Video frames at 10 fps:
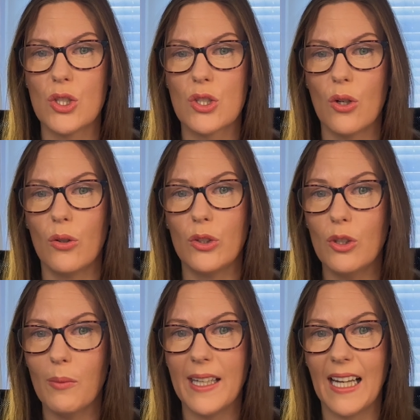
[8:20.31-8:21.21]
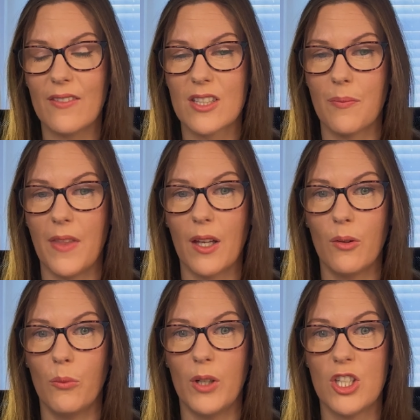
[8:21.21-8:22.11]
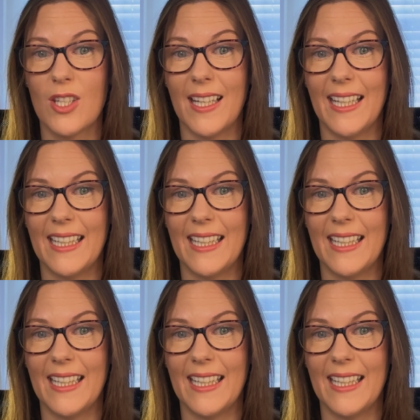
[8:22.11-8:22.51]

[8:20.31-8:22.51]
So you might have something which